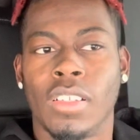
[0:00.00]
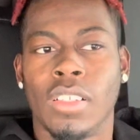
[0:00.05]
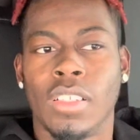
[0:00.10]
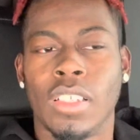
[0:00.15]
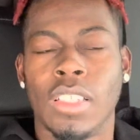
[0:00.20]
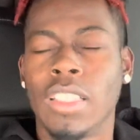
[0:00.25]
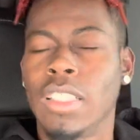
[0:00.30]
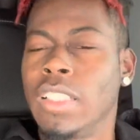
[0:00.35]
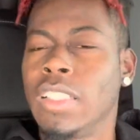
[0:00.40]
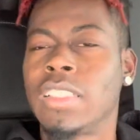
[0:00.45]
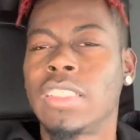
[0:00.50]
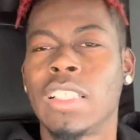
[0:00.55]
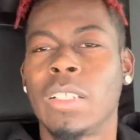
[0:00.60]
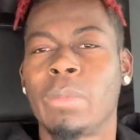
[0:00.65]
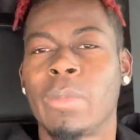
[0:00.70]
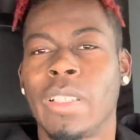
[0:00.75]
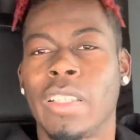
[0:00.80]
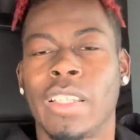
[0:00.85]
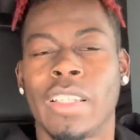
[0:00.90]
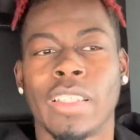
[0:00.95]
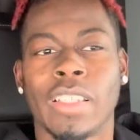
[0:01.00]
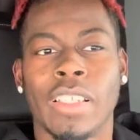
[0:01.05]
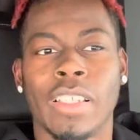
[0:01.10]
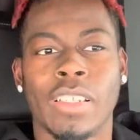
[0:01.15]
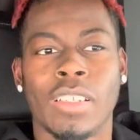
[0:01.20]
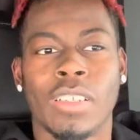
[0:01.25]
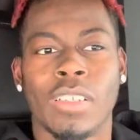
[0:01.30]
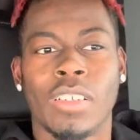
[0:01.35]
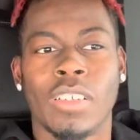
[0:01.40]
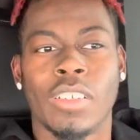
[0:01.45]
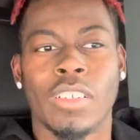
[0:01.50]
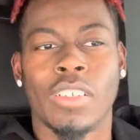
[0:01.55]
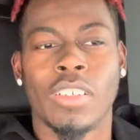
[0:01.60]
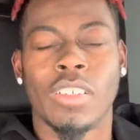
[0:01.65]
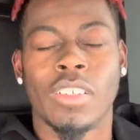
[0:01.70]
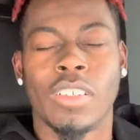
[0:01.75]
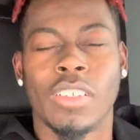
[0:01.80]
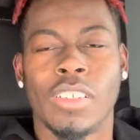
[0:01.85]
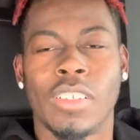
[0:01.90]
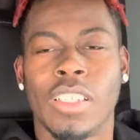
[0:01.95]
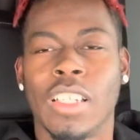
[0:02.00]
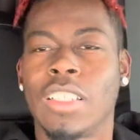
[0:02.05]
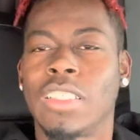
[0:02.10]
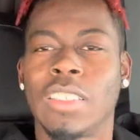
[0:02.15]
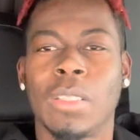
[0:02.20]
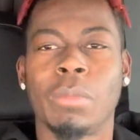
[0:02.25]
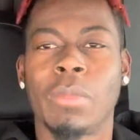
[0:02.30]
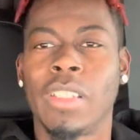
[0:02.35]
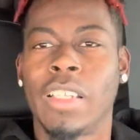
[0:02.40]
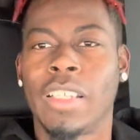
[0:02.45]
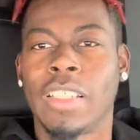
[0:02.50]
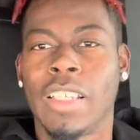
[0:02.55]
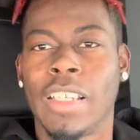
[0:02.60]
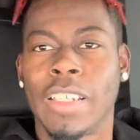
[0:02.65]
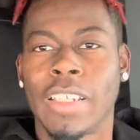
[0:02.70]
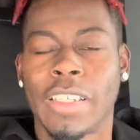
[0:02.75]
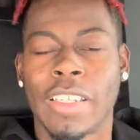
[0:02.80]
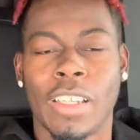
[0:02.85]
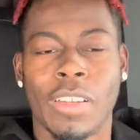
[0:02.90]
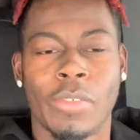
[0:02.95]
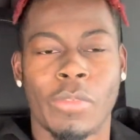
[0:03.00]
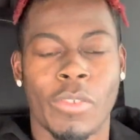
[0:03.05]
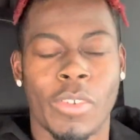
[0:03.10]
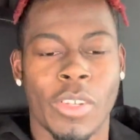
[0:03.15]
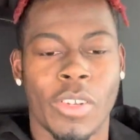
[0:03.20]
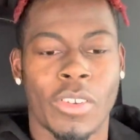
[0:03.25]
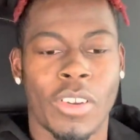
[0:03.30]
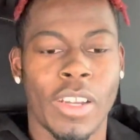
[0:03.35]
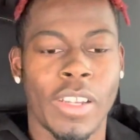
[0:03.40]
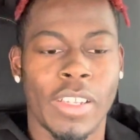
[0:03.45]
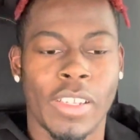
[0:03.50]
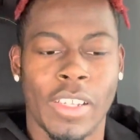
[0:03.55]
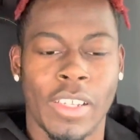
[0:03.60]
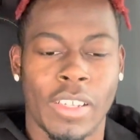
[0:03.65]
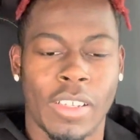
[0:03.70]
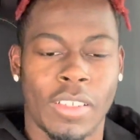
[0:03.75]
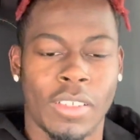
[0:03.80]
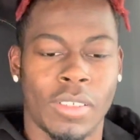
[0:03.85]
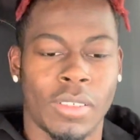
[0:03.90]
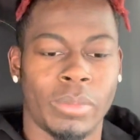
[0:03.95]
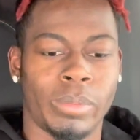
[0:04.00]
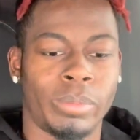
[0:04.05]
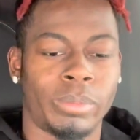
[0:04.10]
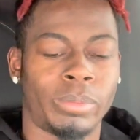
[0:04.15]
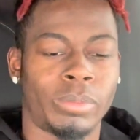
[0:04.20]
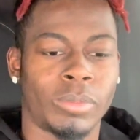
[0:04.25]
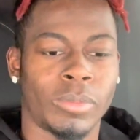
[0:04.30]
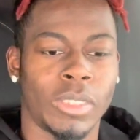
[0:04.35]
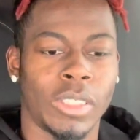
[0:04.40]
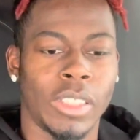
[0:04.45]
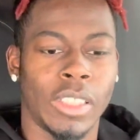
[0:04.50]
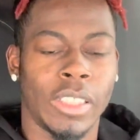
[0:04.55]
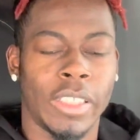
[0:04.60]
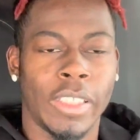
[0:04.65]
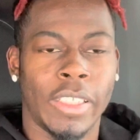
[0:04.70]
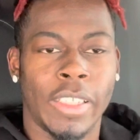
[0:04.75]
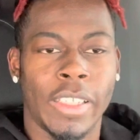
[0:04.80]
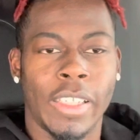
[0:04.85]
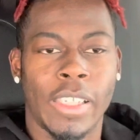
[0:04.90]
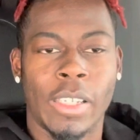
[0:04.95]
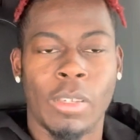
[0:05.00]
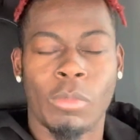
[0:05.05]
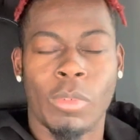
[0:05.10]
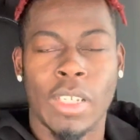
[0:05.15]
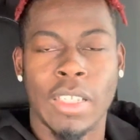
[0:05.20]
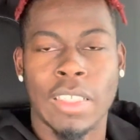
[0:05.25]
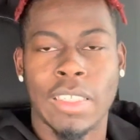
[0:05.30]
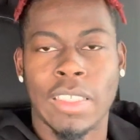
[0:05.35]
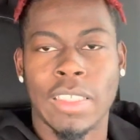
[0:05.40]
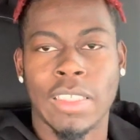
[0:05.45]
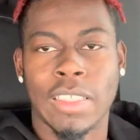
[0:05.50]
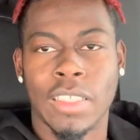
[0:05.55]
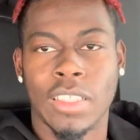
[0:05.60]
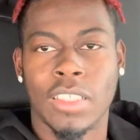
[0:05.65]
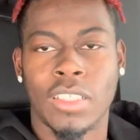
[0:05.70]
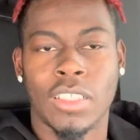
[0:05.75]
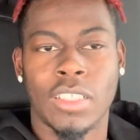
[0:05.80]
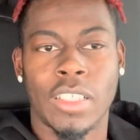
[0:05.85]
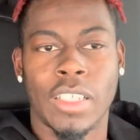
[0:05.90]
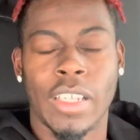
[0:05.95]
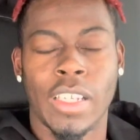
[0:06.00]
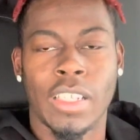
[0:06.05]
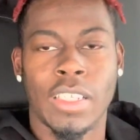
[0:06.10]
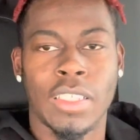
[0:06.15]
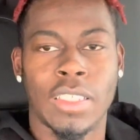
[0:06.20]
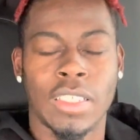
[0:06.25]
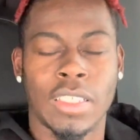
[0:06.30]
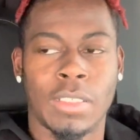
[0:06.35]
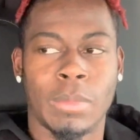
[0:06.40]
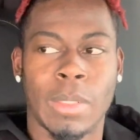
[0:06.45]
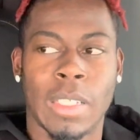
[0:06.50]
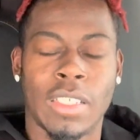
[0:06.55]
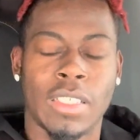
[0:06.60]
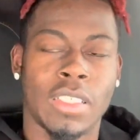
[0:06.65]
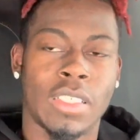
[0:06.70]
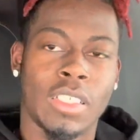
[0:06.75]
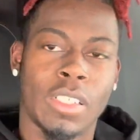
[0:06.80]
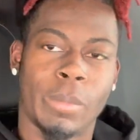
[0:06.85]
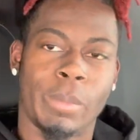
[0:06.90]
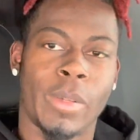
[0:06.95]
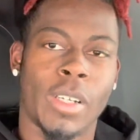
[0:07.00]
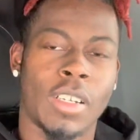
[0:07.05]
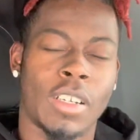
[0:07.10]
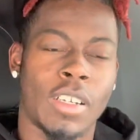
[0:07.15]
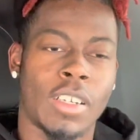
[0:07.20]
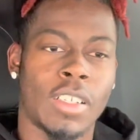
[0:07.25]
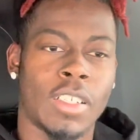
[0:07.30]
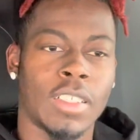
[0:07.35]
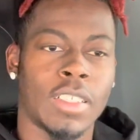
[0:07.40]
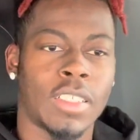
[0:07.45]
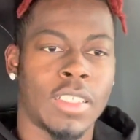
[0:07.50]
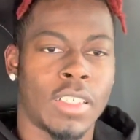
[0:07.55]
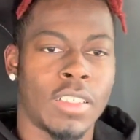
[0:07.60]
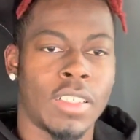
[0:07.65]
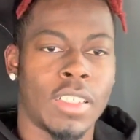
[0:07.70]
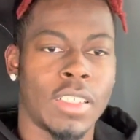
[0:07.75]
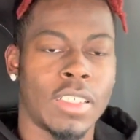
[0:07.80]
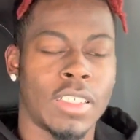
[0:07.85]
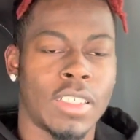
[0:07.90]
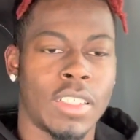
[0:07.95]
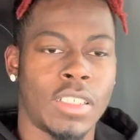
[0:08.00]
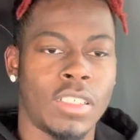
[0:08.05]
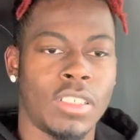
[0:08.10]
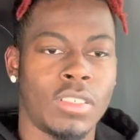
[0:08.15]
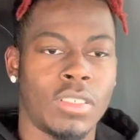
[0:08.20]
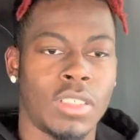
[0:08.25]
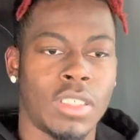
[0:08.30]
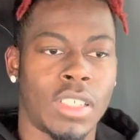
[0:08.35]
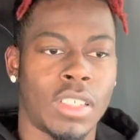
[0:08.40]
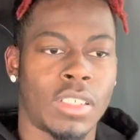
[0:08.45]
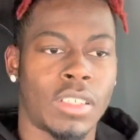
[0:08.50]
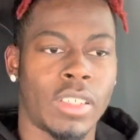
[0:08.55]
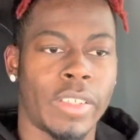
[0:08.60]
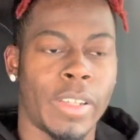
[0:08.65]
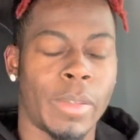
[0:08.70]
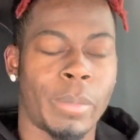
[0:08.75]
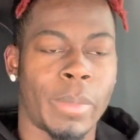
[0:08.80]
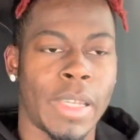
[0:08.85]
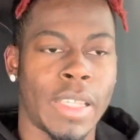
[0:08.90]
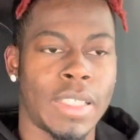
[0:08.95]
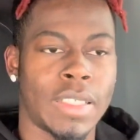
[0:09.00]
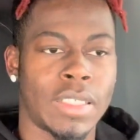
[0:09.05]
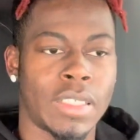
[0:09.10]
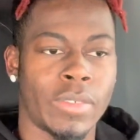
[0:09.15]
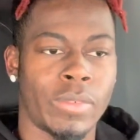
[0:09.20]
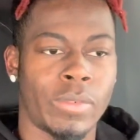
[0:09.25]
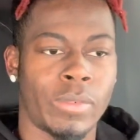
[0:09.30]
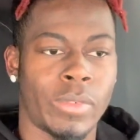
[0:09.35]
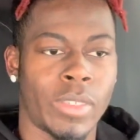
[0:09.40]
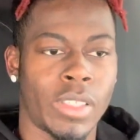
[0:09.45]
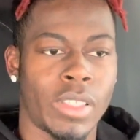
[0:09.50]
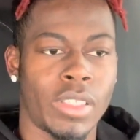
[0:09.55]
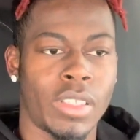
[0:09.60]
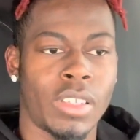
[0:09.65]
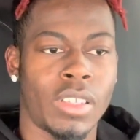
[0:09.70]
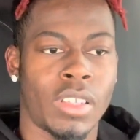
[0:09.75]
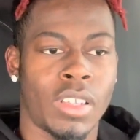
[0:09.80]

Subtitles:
It's something like that. Yeah, something like that in California, right? And it went 686 miles up here to Salt Lake City, Utah, and it paid $750.